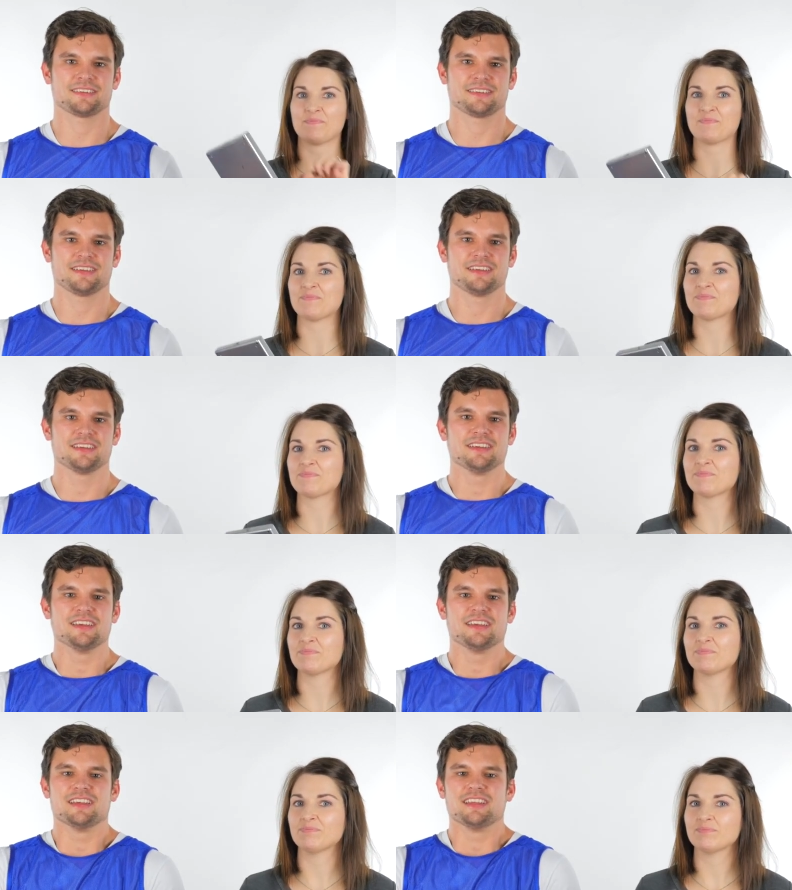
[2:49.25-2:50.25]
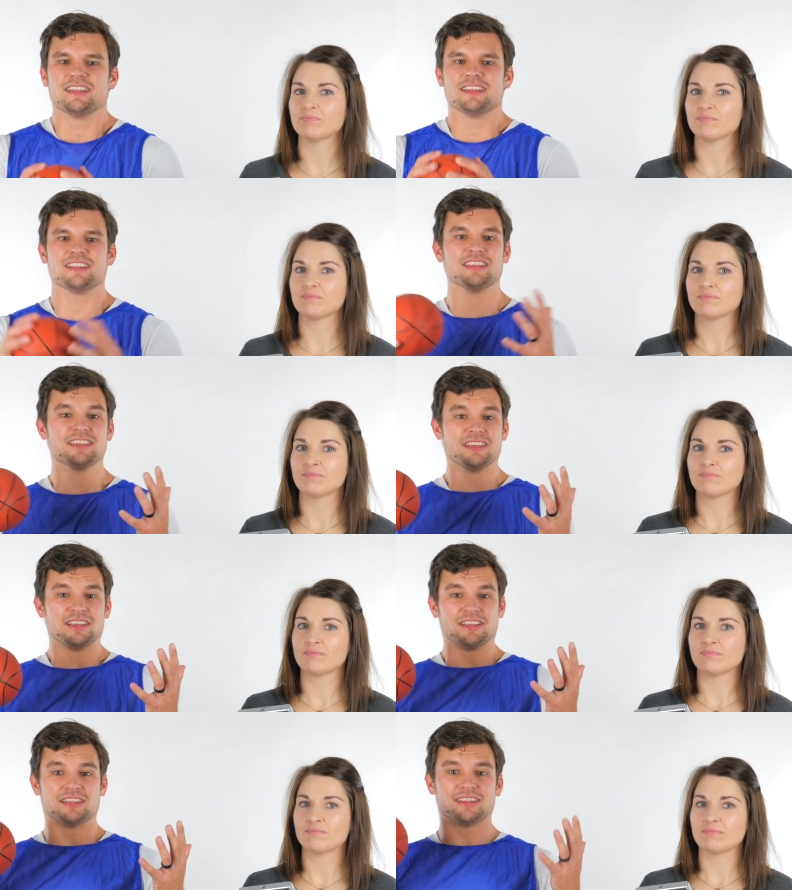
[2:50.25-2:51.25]

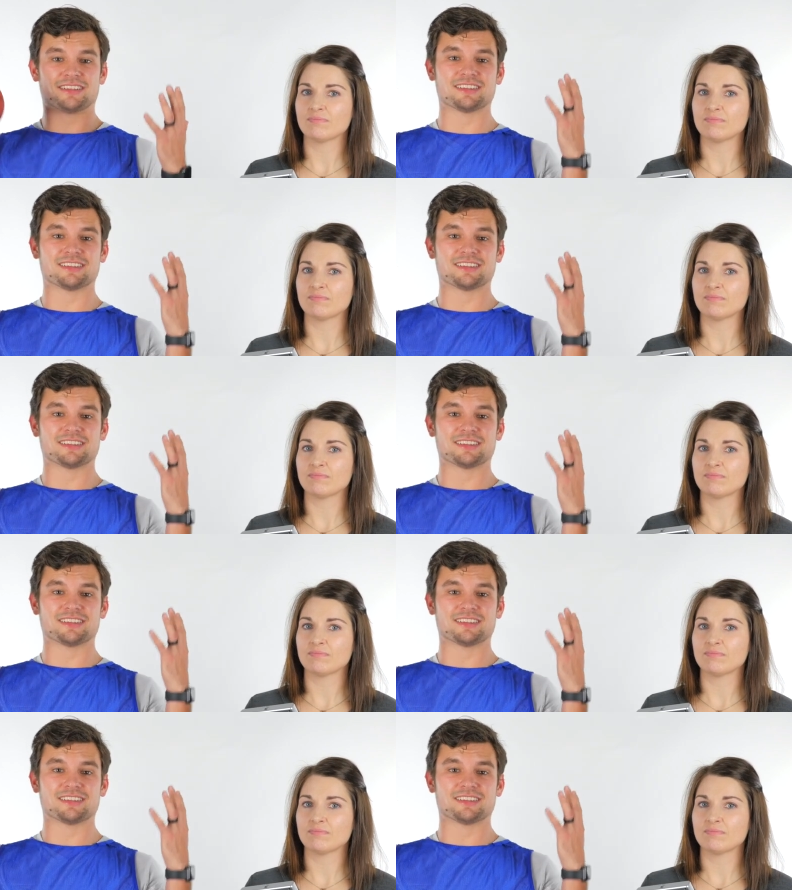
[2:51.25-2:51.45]
[no speech]